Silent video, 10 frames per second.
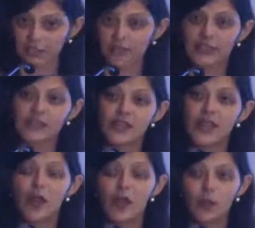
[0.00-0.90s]
of things,
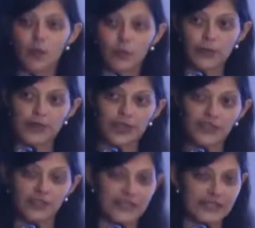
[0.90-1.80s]
what we are
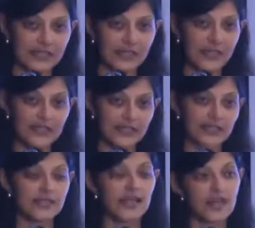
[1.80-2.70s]
advising clients
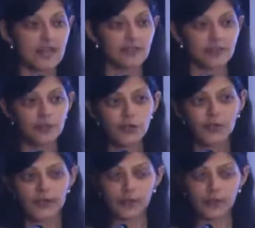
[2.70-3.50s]
is if you don't want to